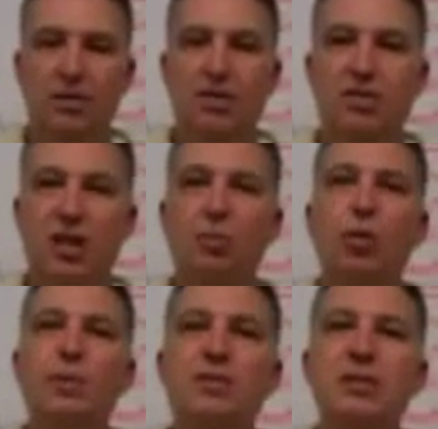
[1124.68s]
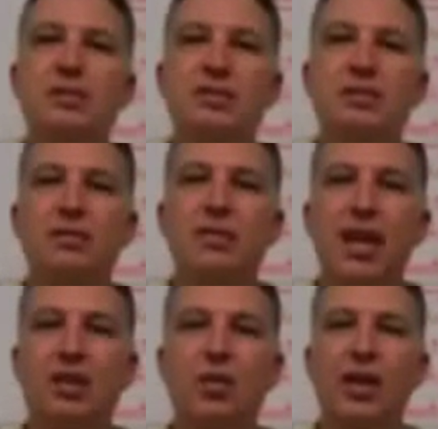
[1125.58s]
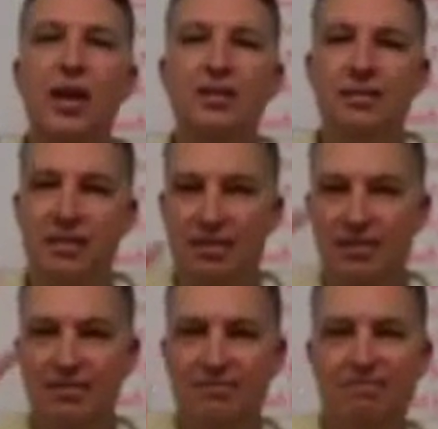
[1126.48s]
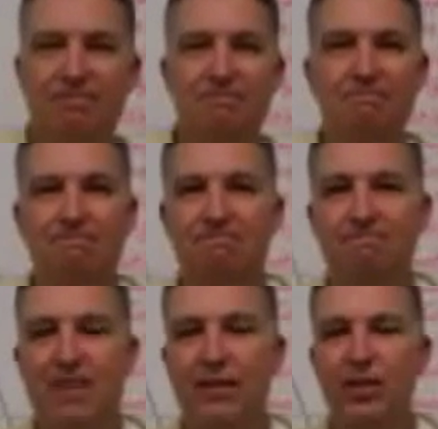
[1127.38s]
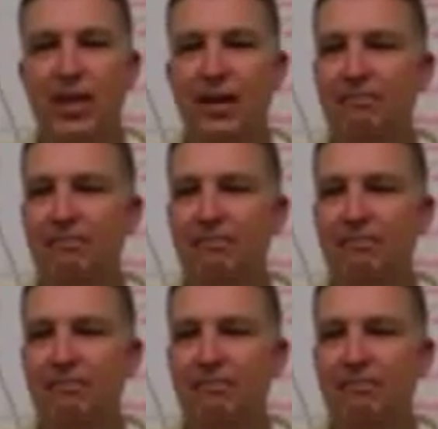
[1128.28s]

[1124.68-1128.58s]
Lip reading: sell more business. Thank you again. Have a good day.